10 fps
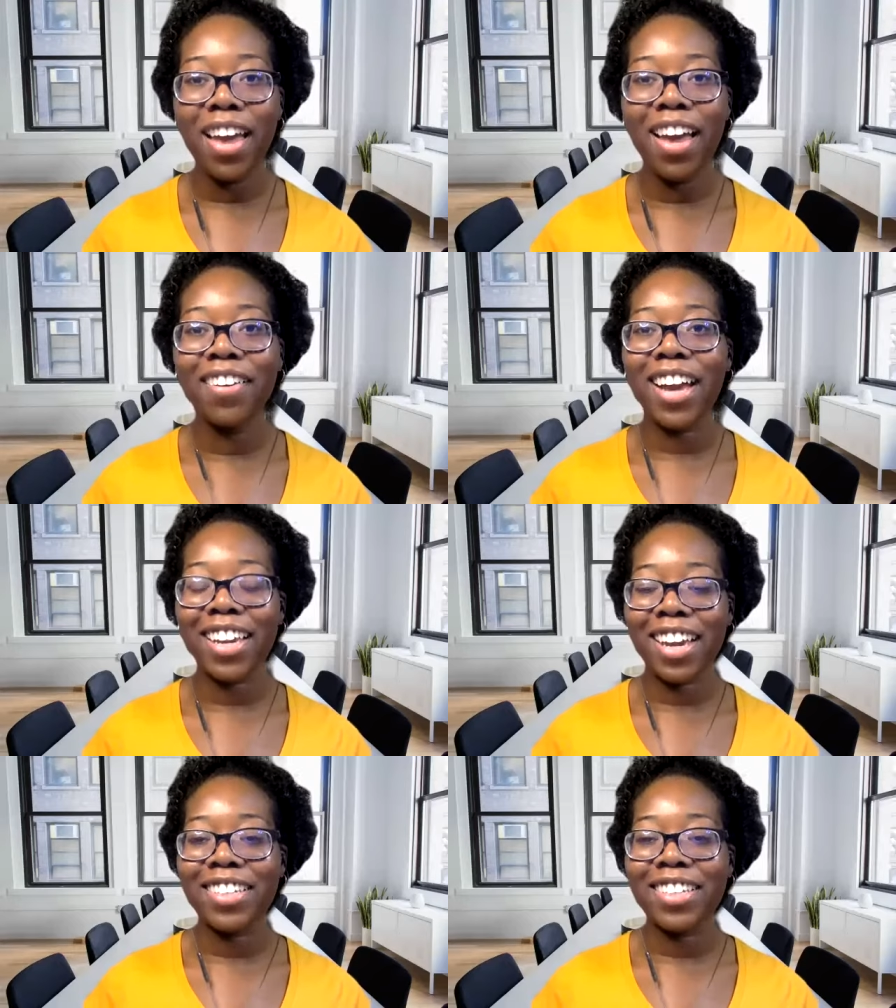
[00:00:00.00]
I
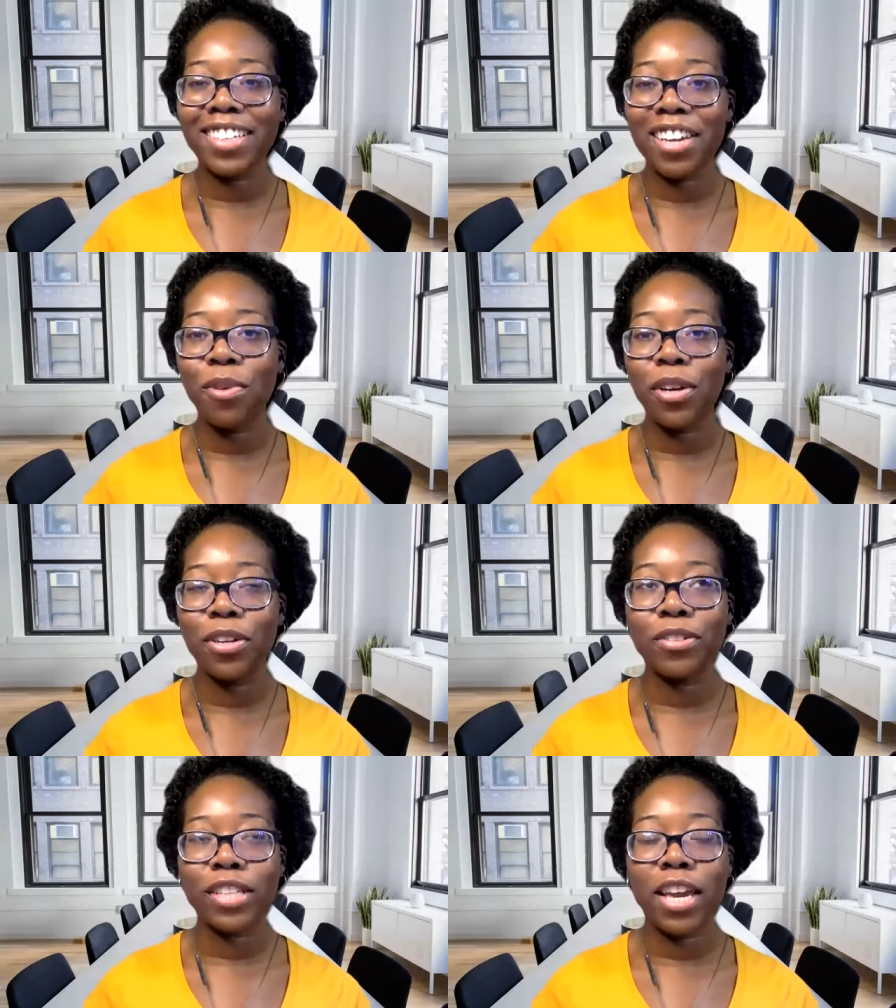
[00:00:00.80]
kind of get what
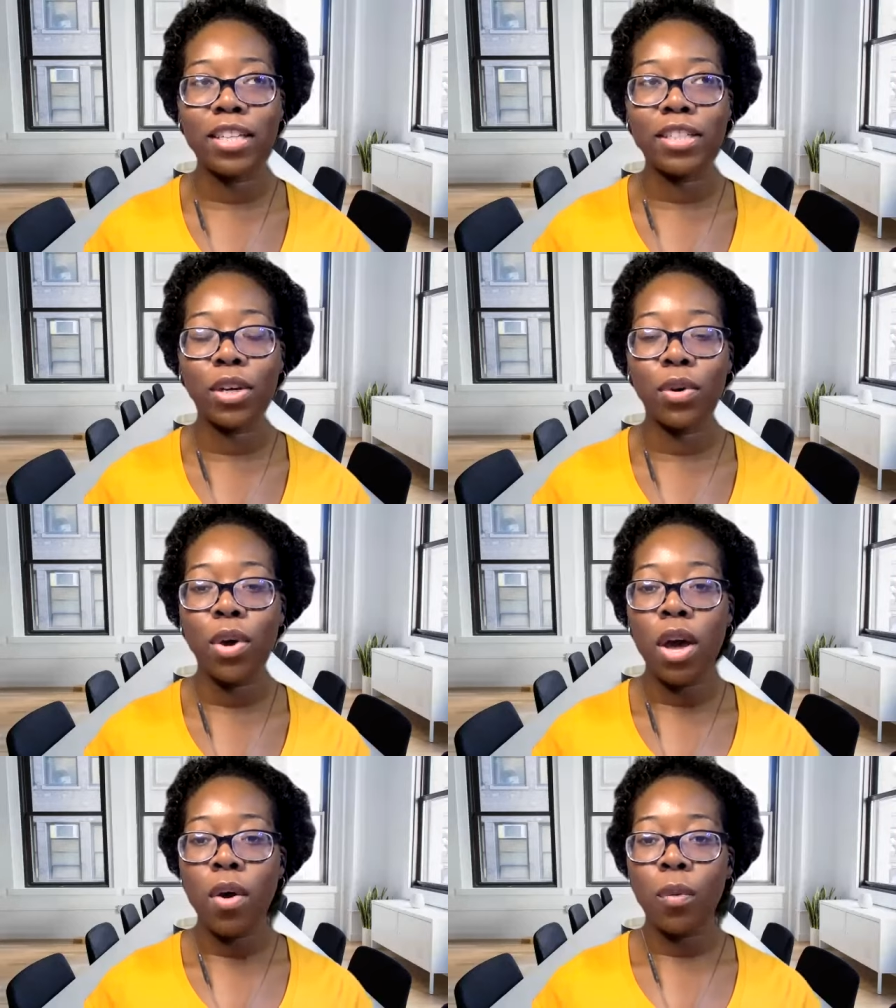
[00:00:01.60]
you're saying. So,
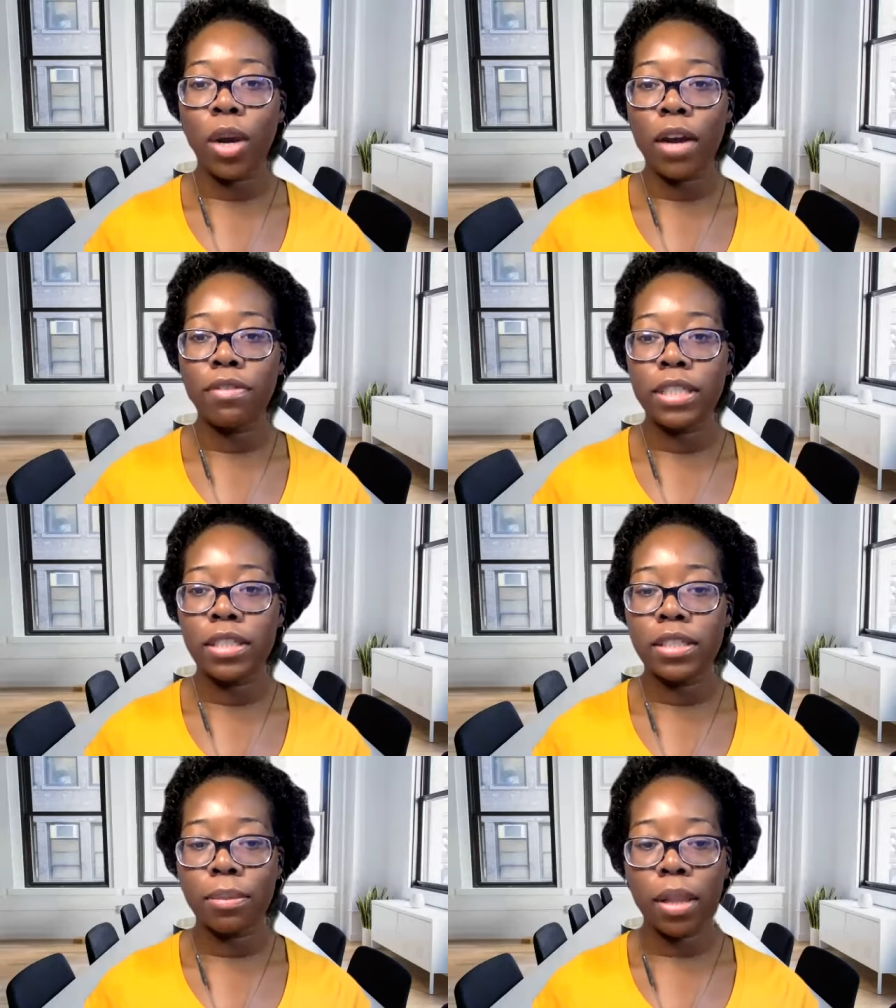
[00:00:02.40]
what I've
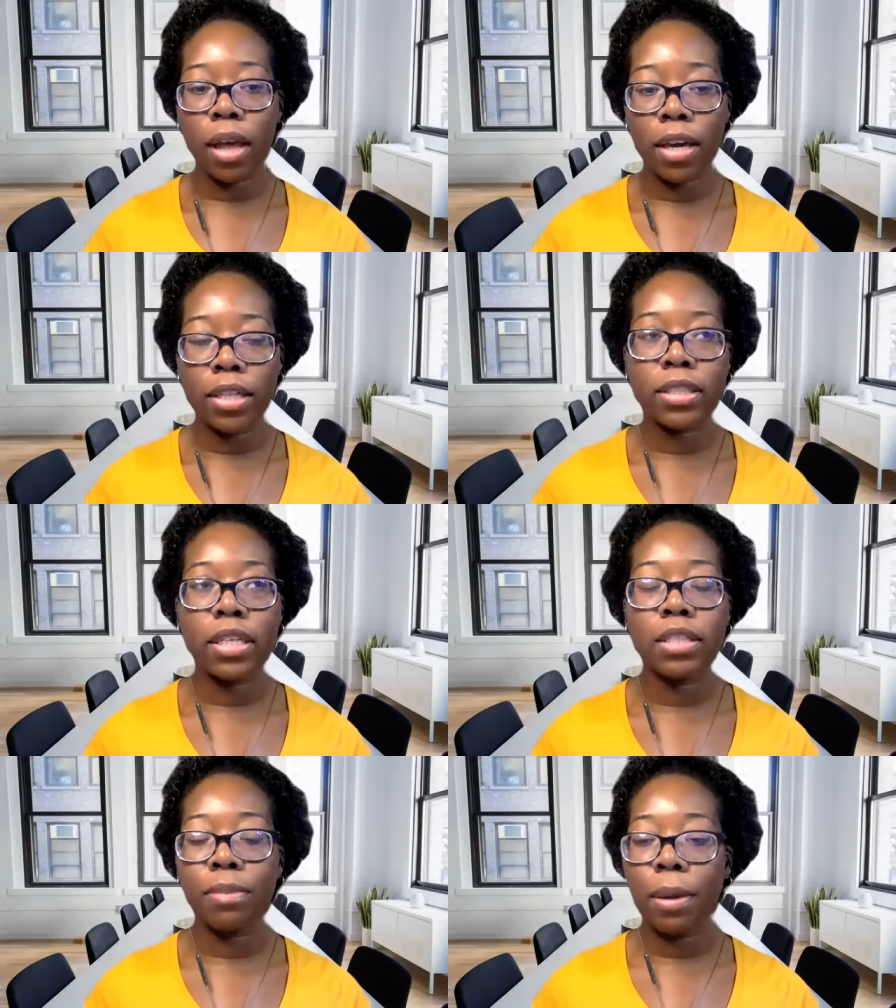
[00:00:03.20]
seen some clients,
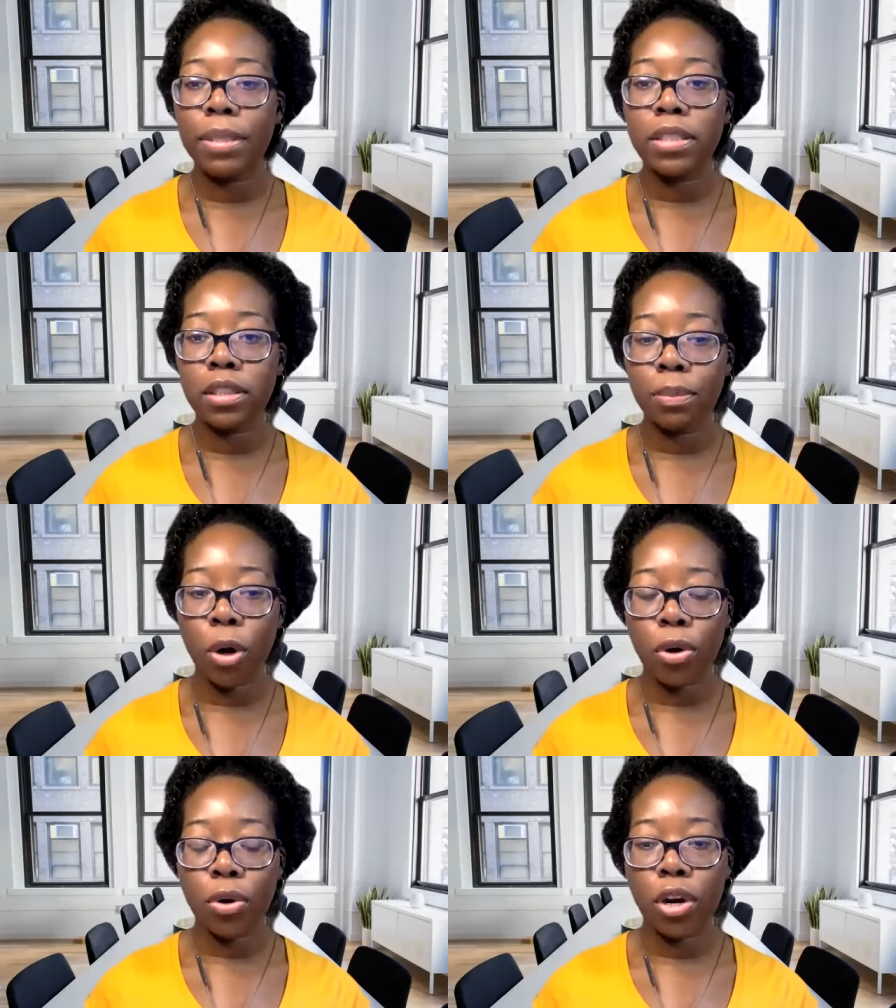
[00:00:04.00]
because my business
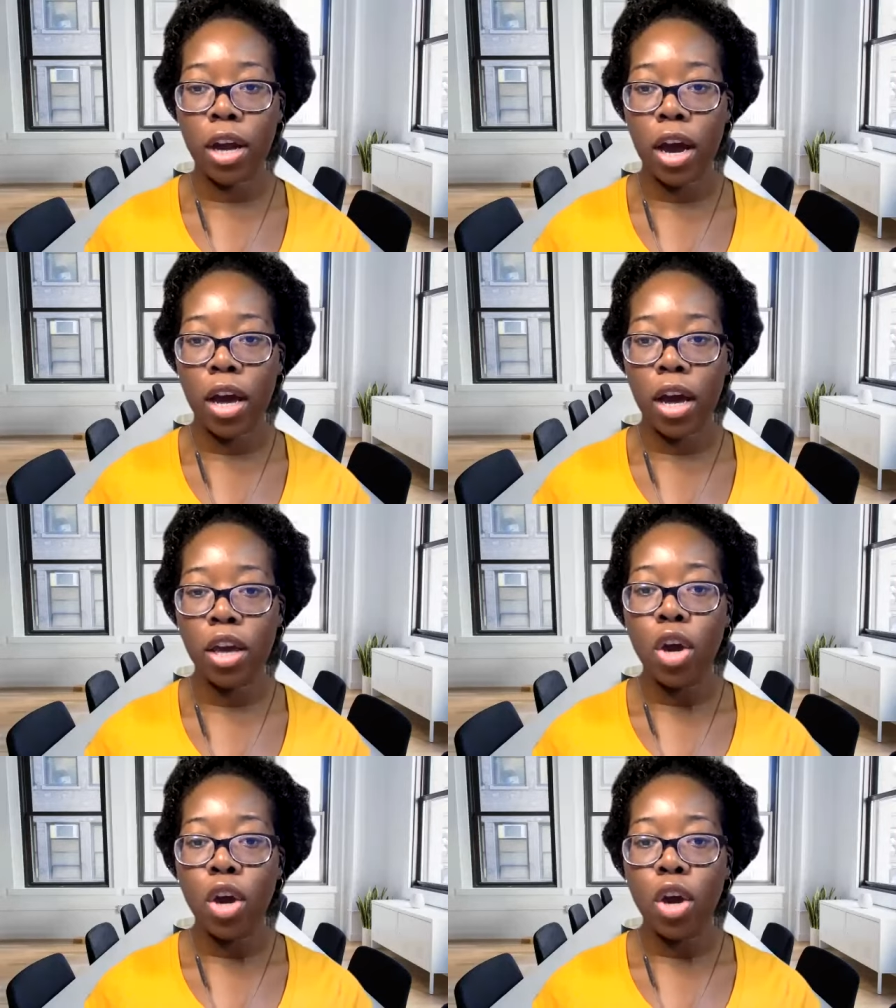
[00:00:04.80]
partner and I,